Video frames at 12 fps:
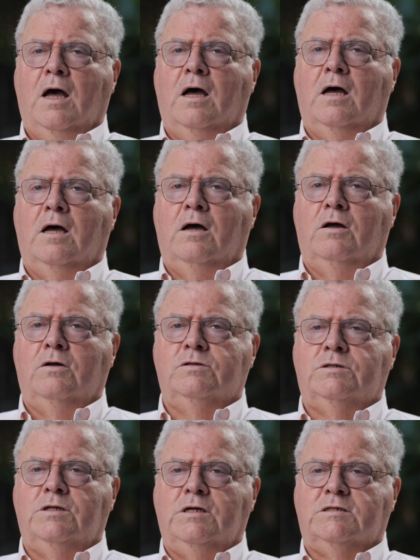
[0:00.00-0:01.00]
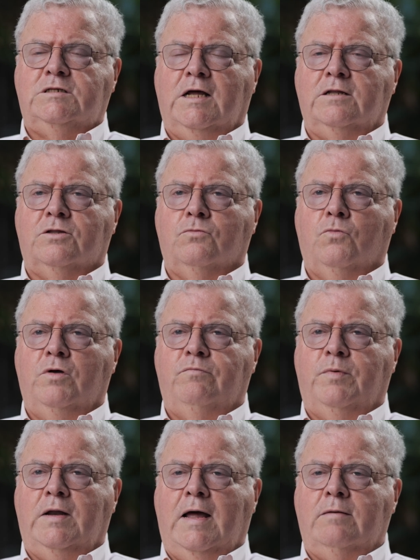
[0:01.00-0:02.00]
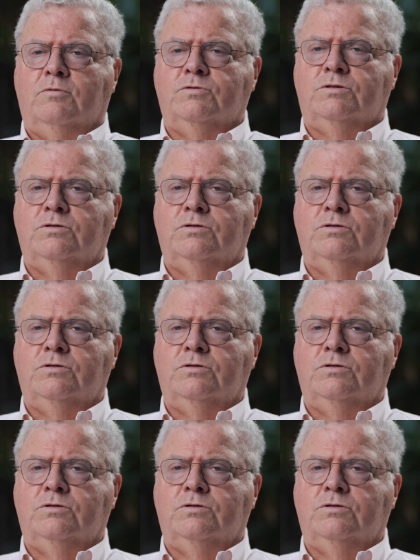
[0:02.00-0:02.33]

To the extent that we've been able